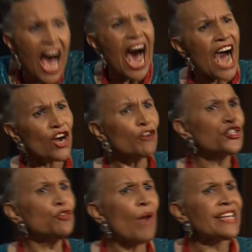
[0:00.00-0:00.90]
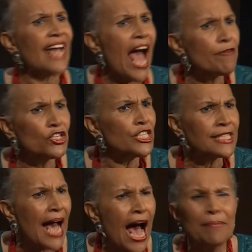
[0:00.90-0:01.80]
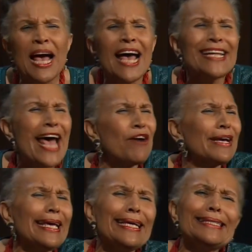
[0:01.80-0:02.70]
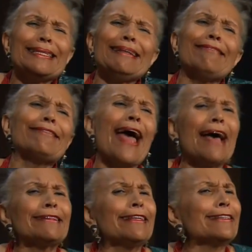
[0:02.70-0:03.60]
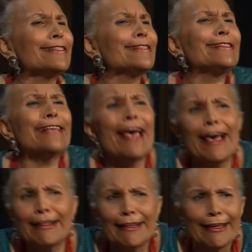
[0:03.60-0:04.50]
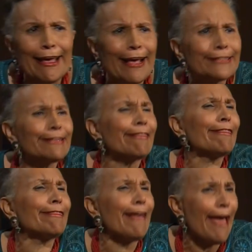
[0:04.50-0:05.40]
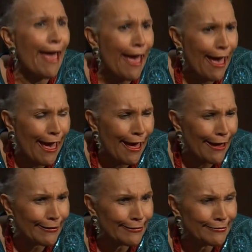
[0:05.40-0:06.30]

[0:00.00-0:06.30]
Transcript: I heard you wait to have a good time. Now, isn't that the silliest thing?